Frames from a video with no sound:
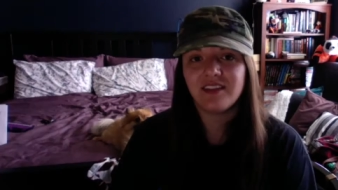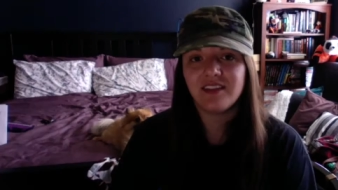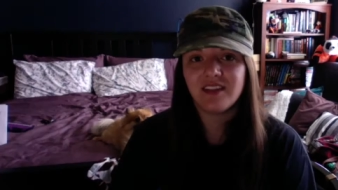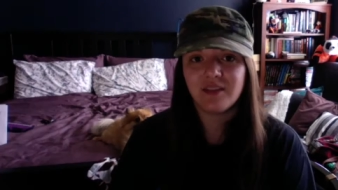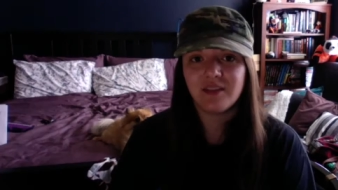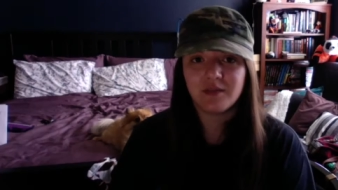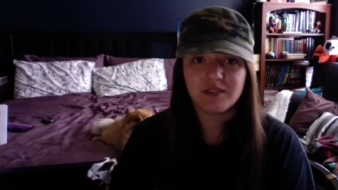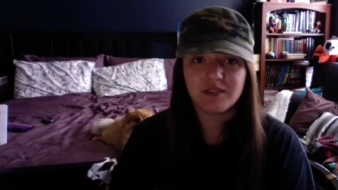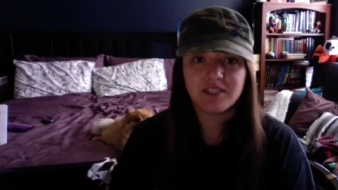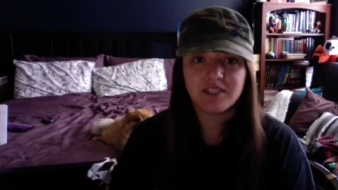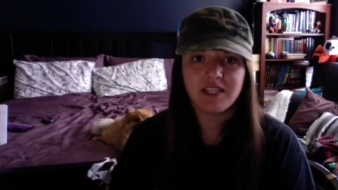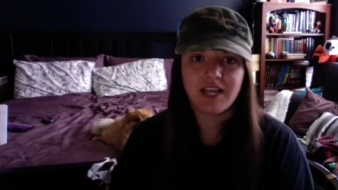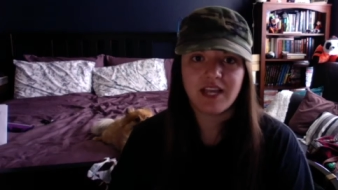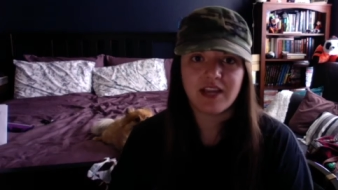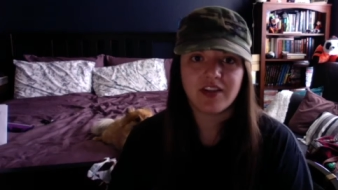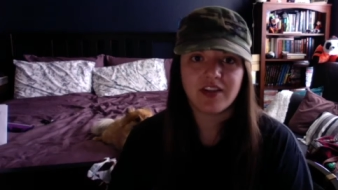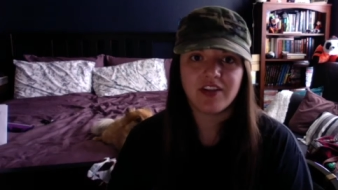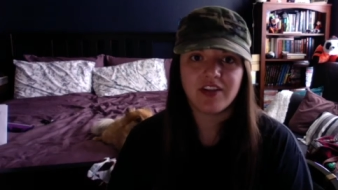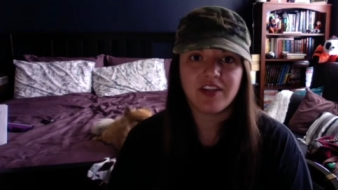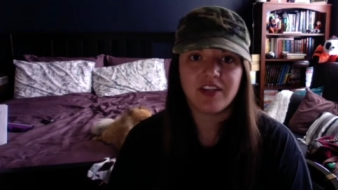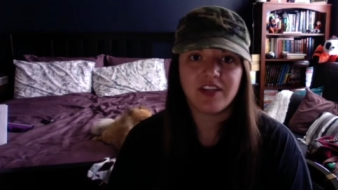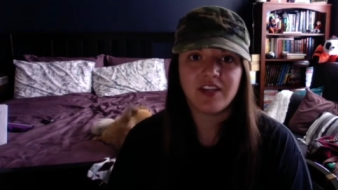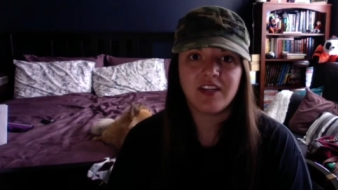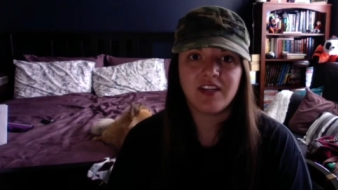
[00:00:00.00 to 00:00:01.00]
It was that
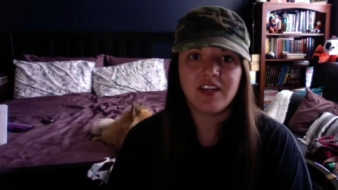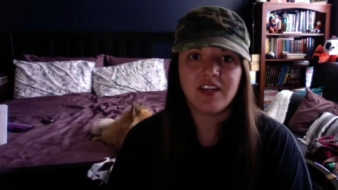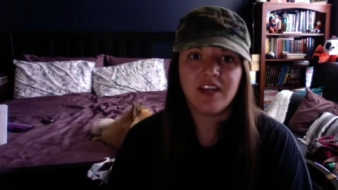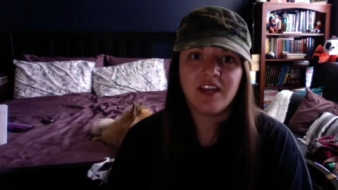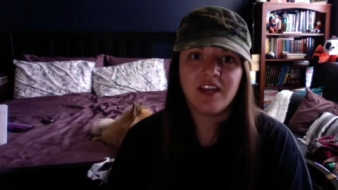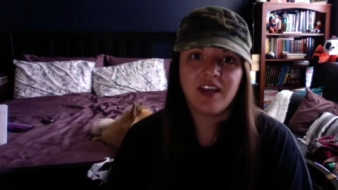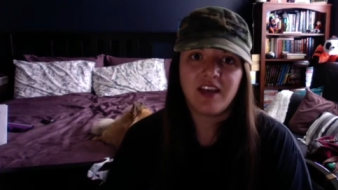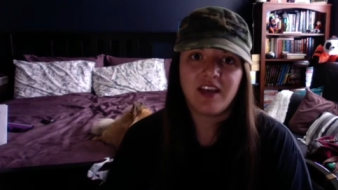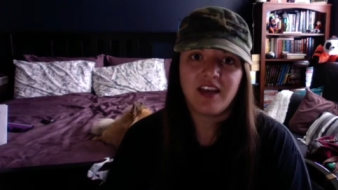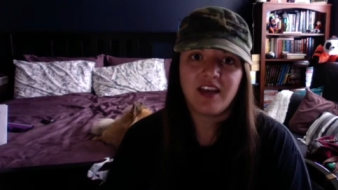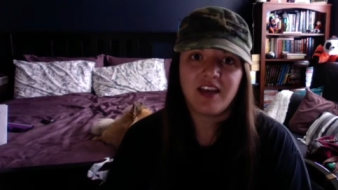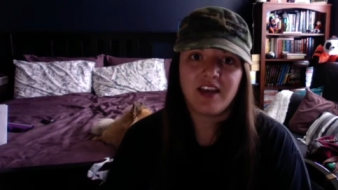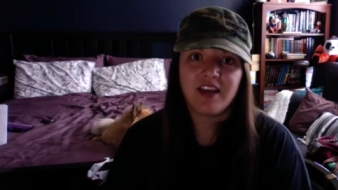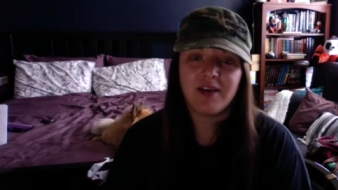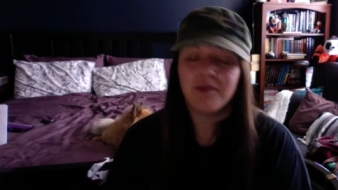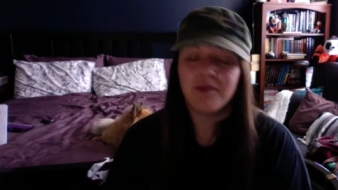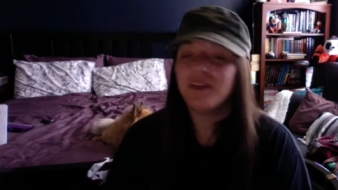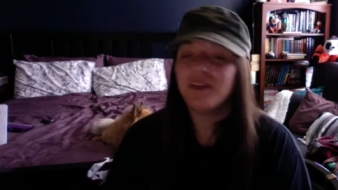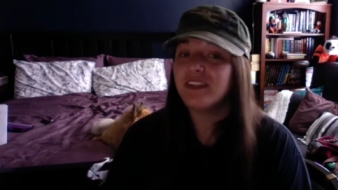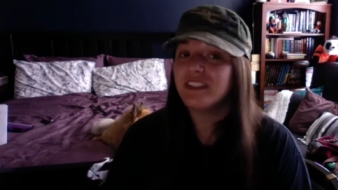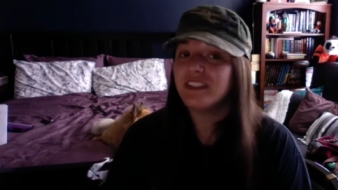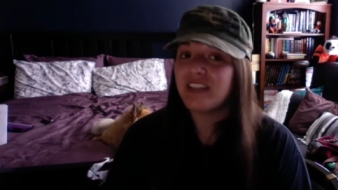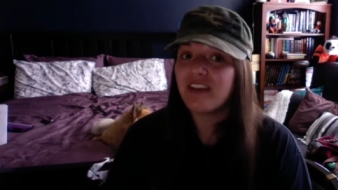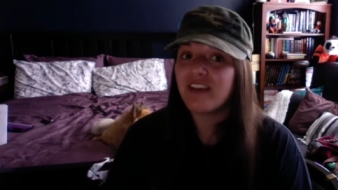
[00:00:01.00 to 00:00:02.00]
good.
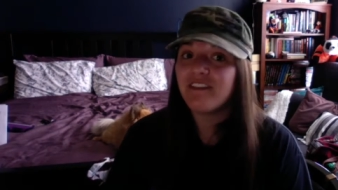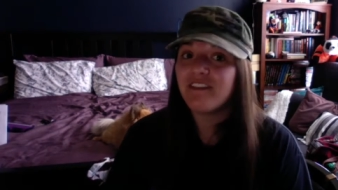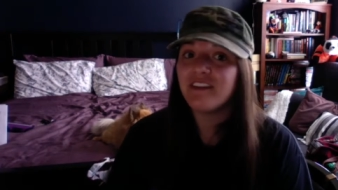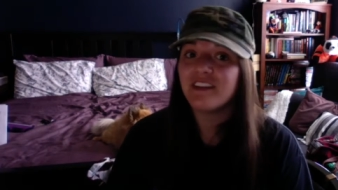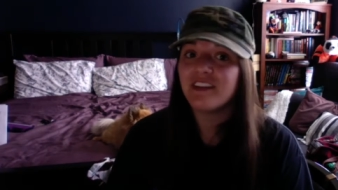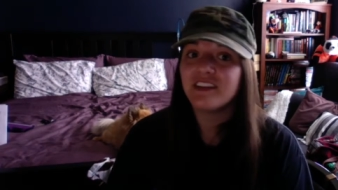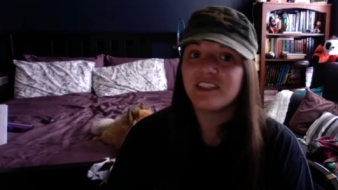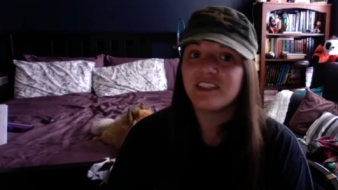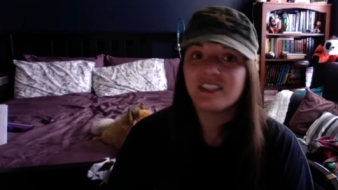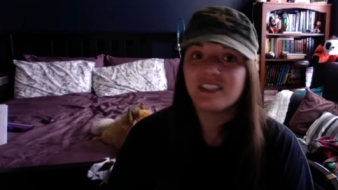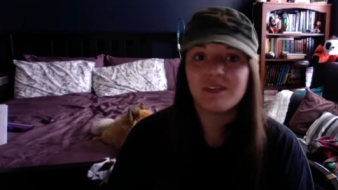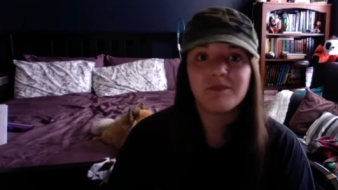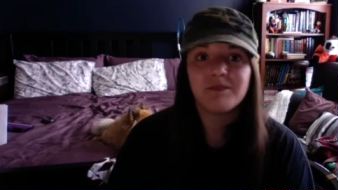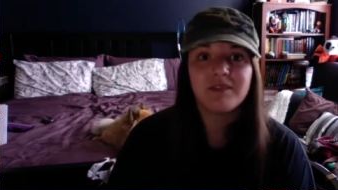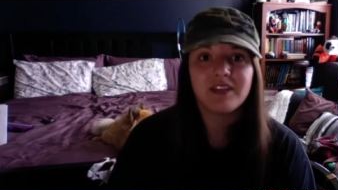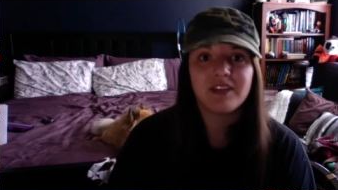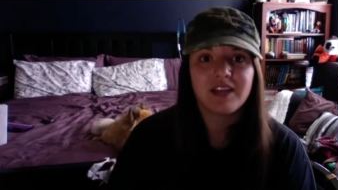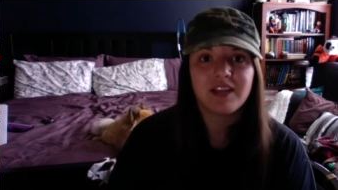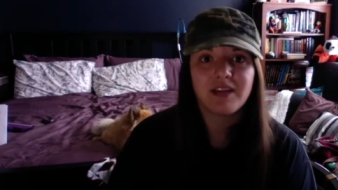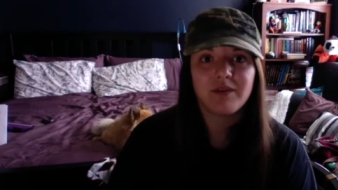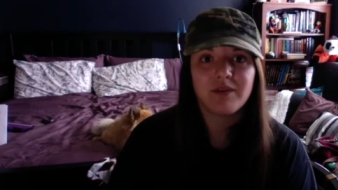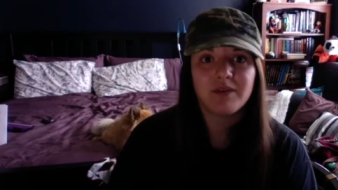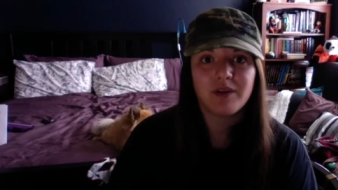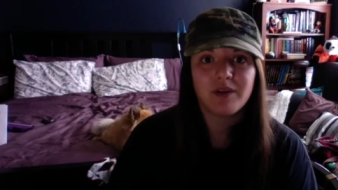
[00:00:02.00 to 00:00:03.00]
And definitely
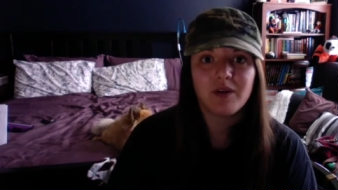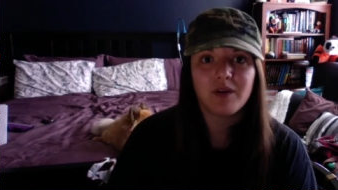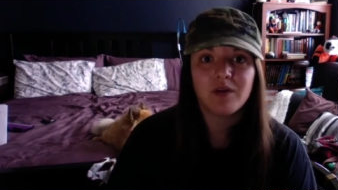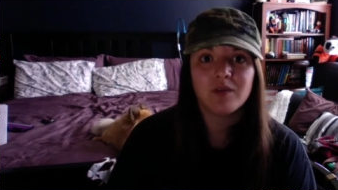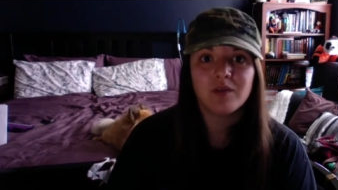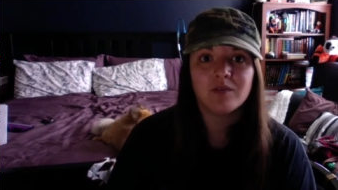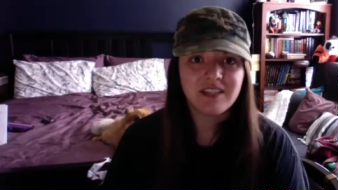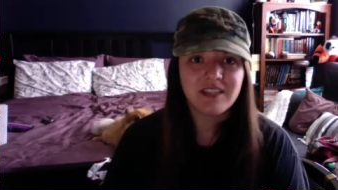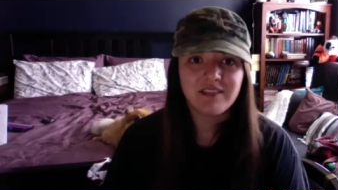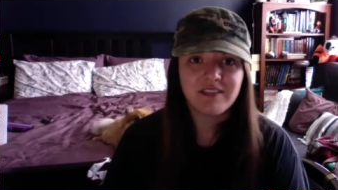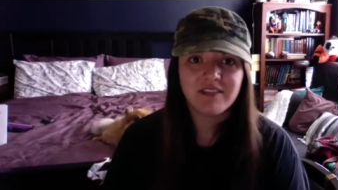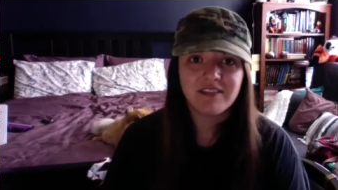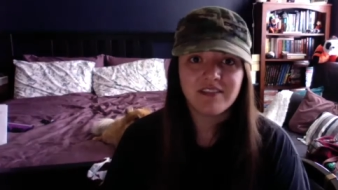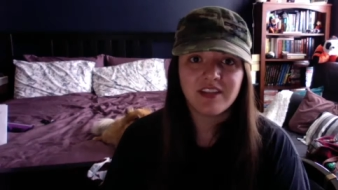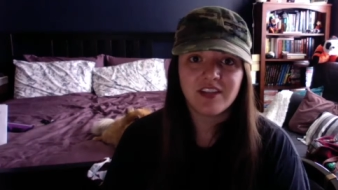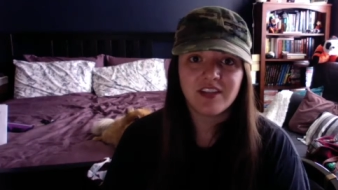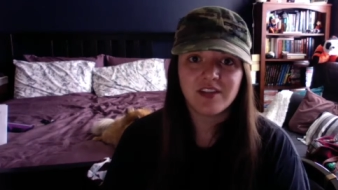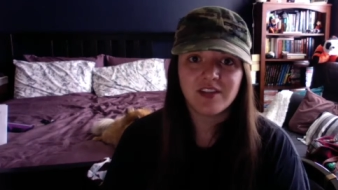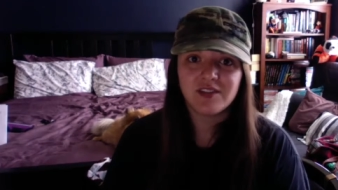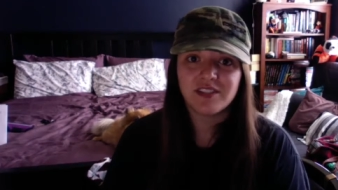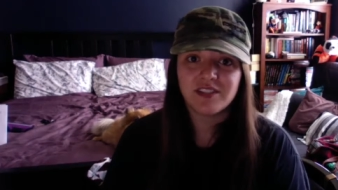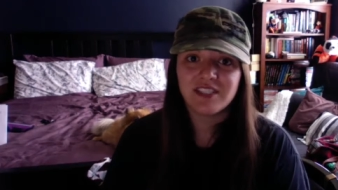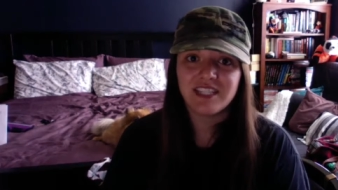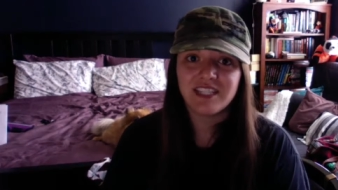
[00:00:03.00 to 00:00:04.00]
something I would own. I would
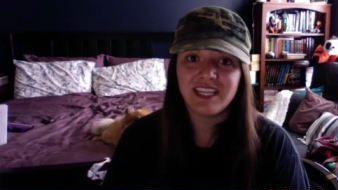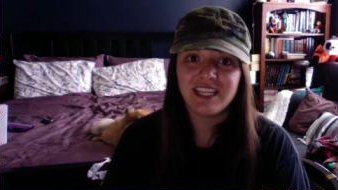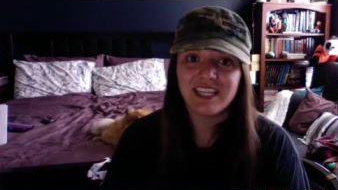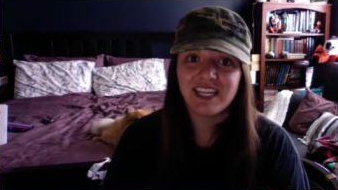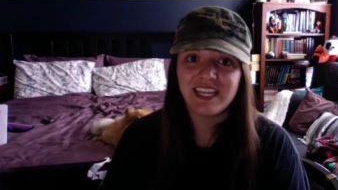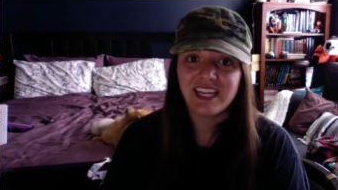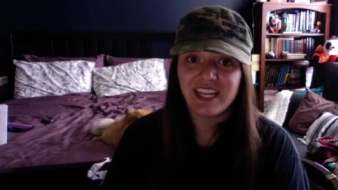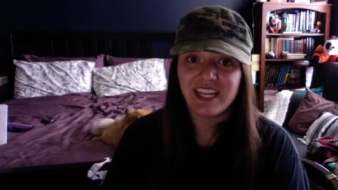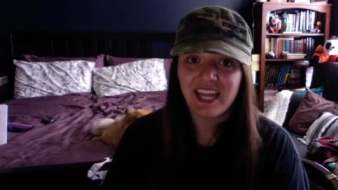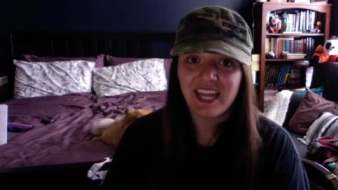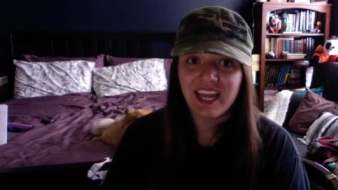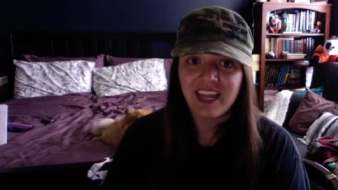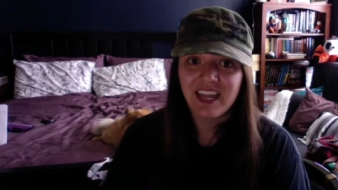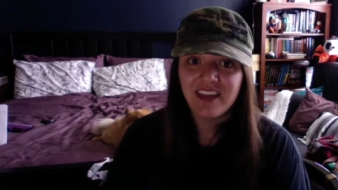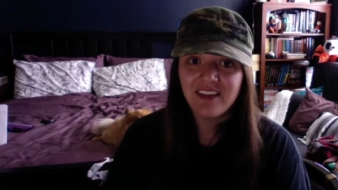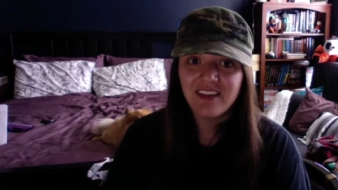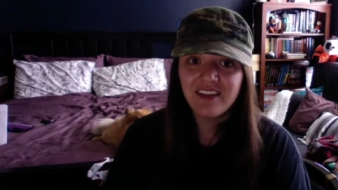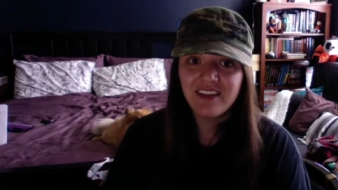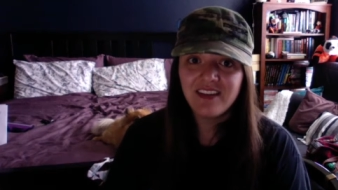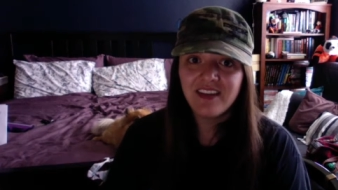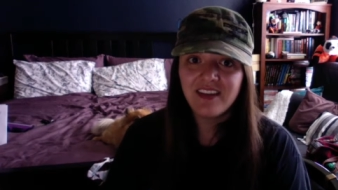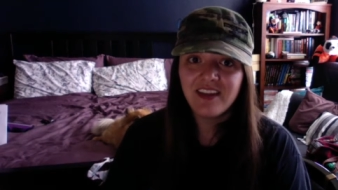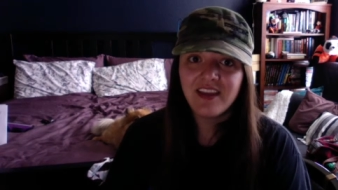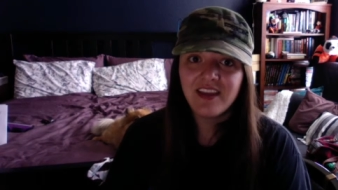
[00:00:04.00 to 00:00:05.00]
definitely go see it
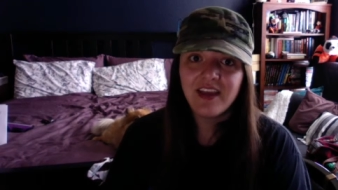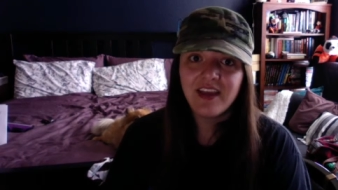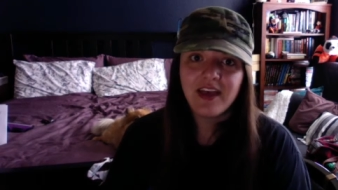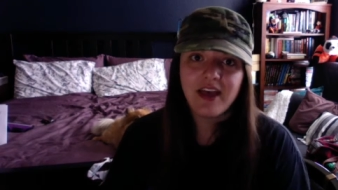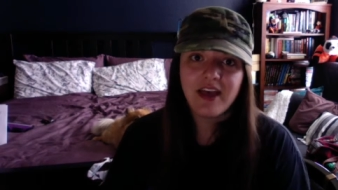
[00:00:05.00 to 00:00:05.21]
again.